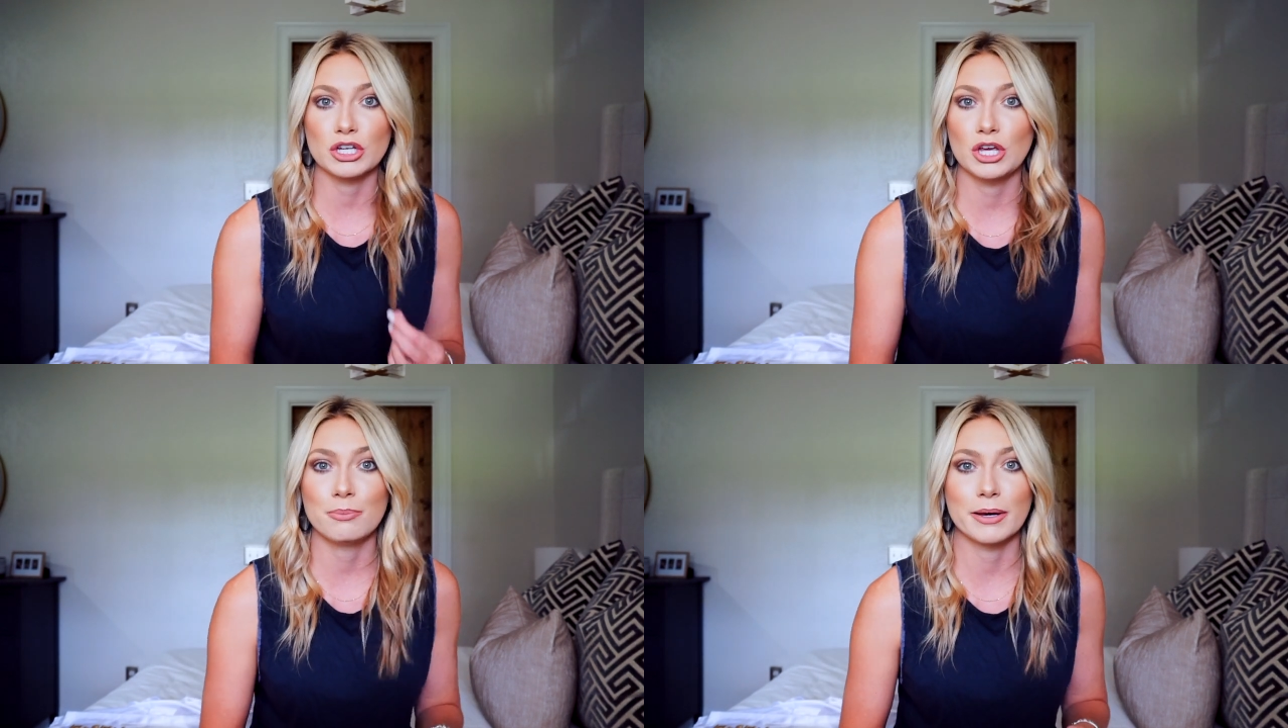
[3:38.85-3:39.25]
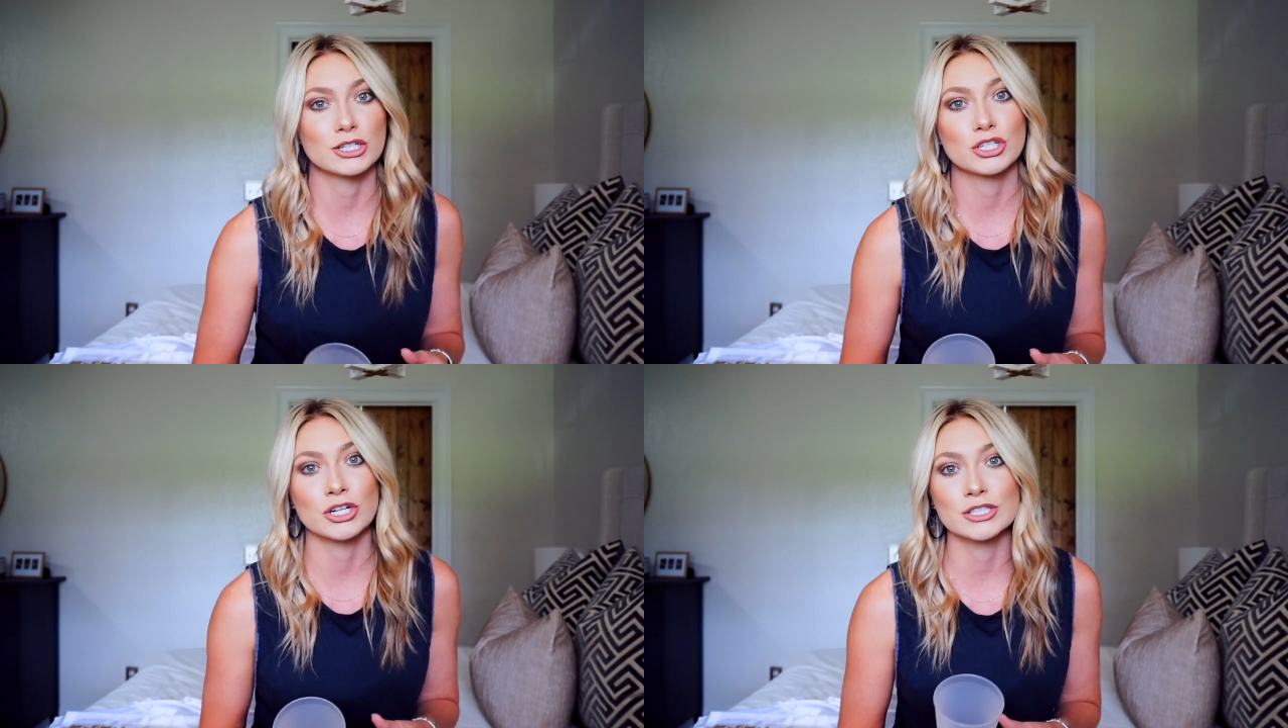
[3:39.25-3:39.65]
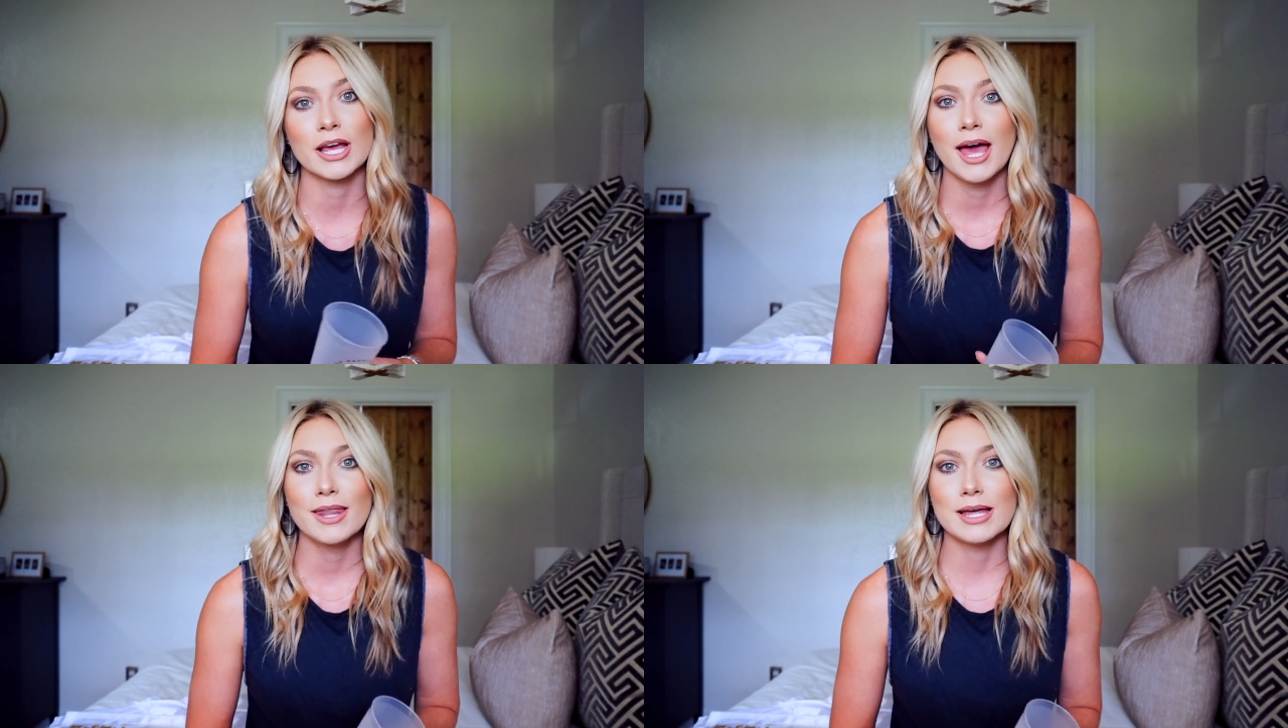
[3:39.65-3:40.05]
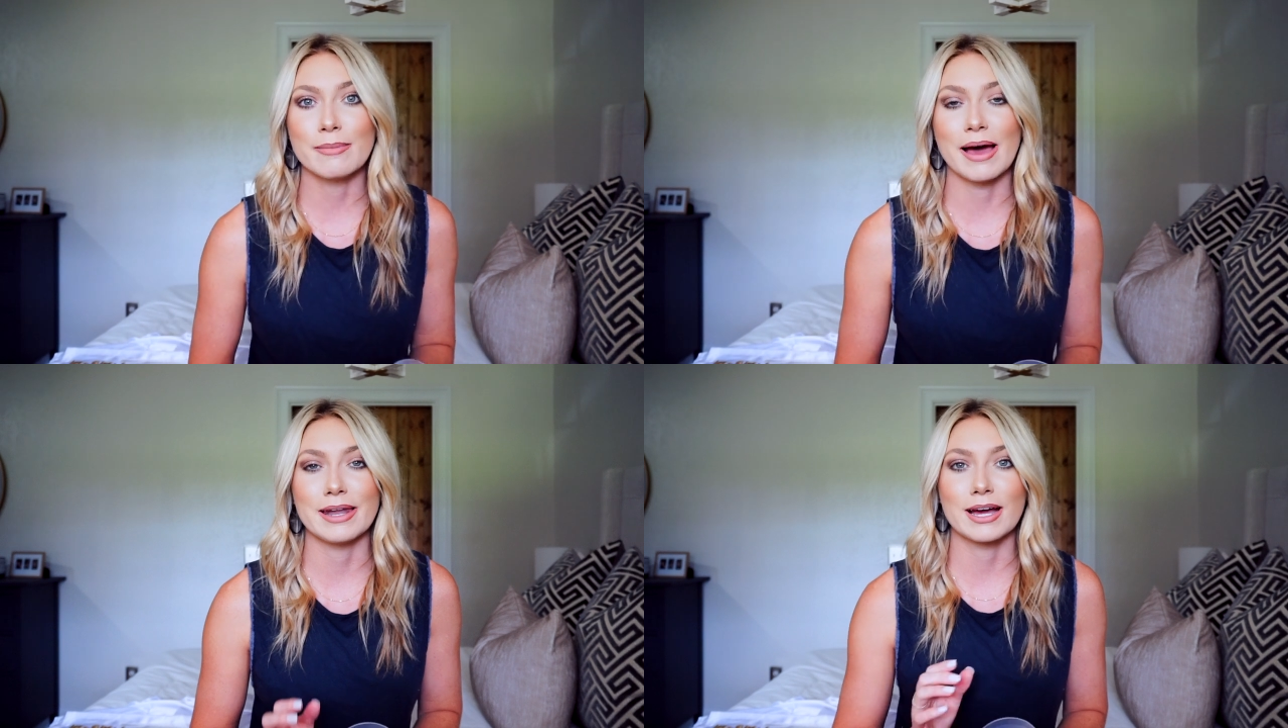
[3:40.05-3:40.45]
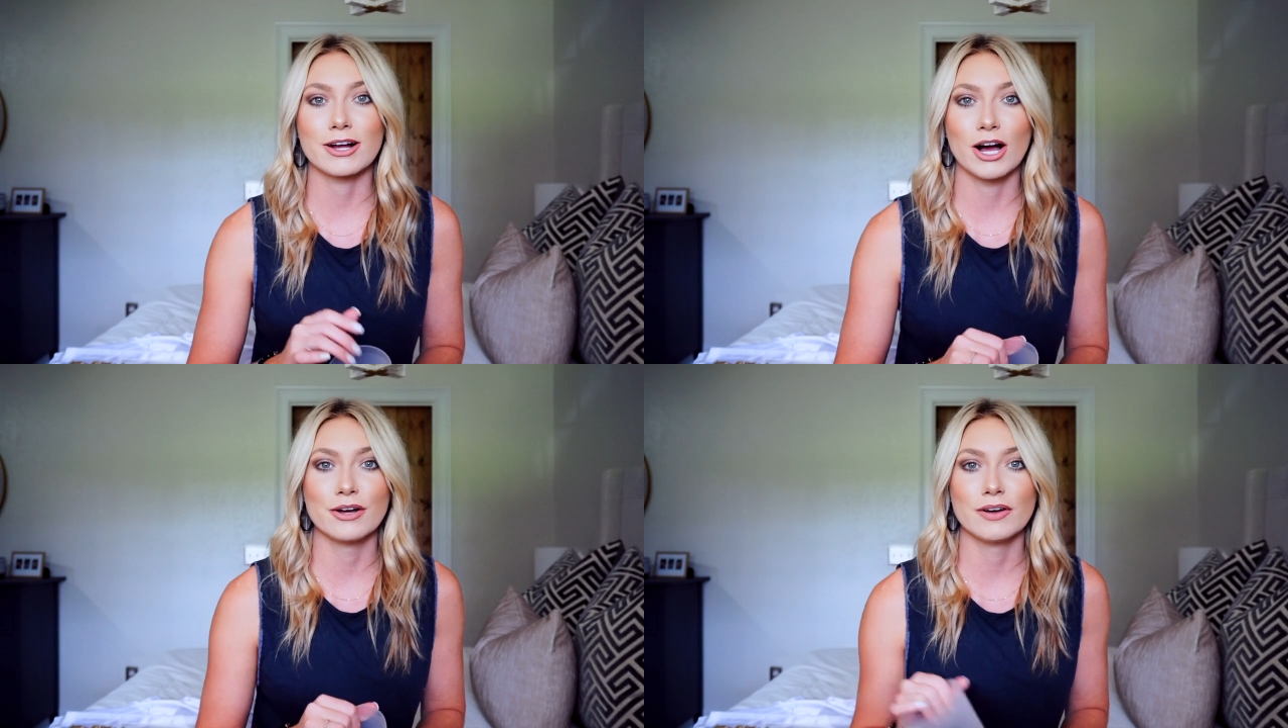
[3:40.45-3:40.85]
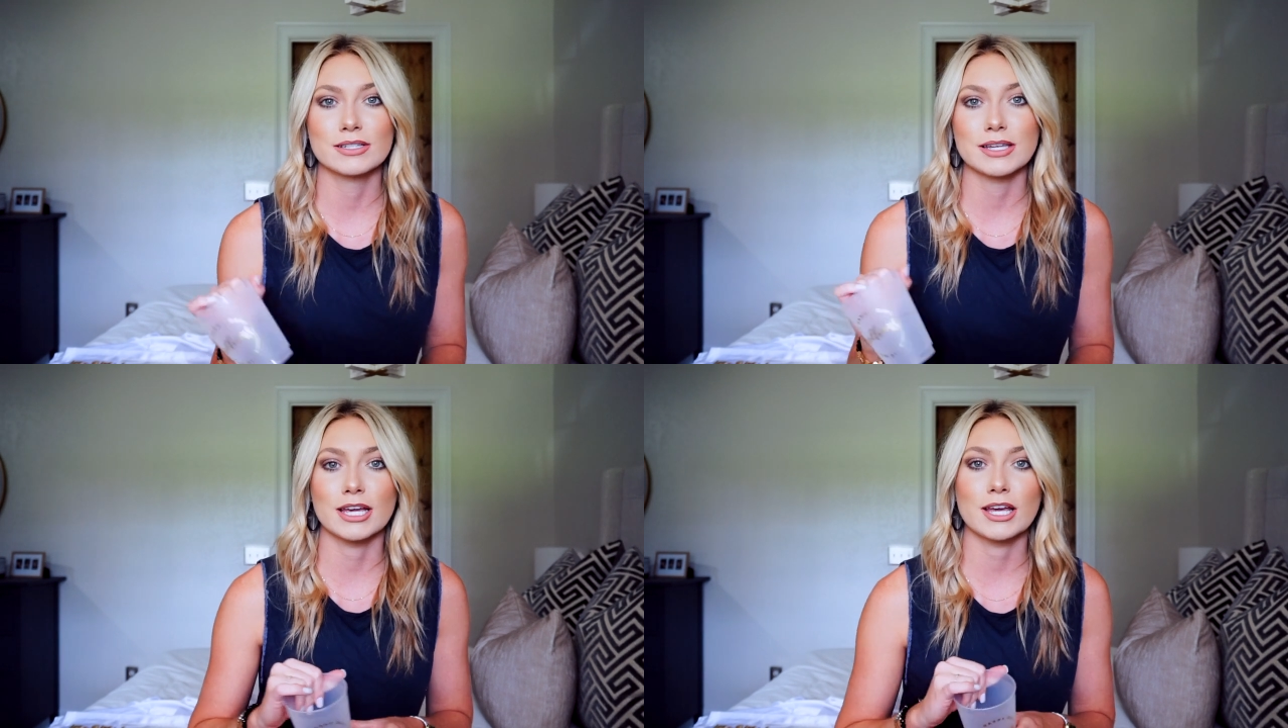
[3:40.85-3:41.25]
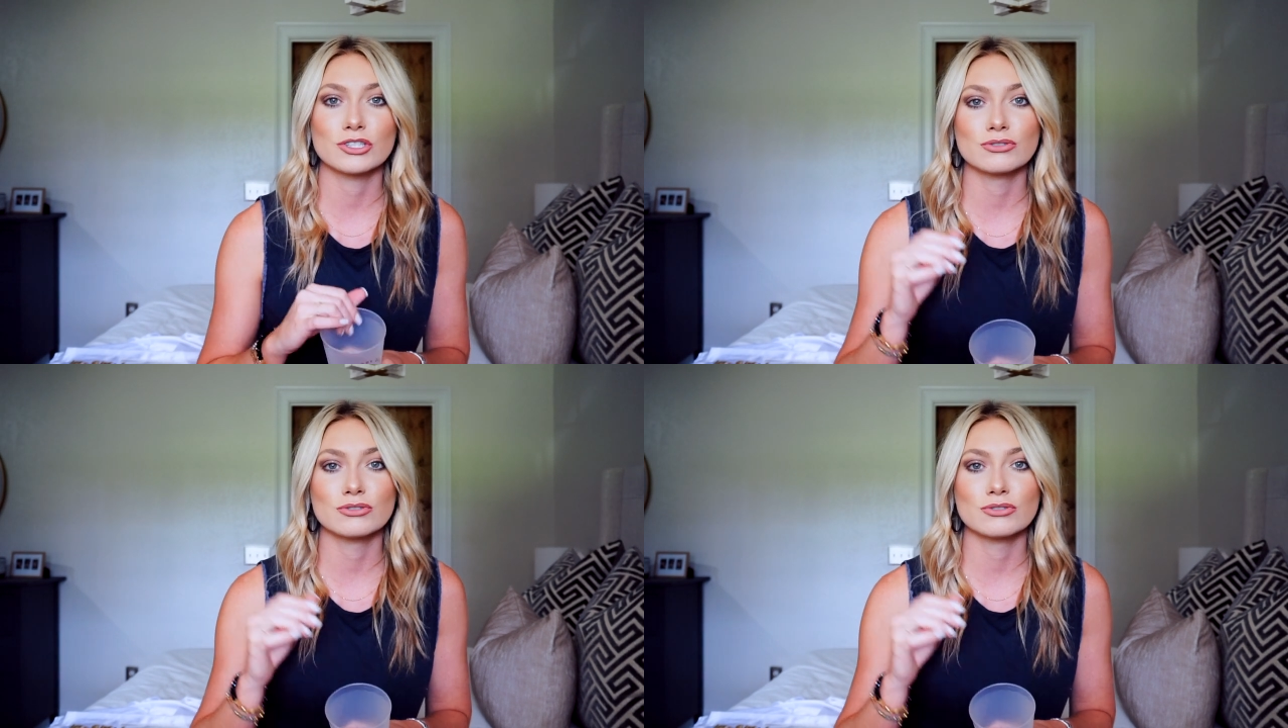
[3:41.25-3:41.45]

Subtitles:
cute pictures that Matt and I got of us like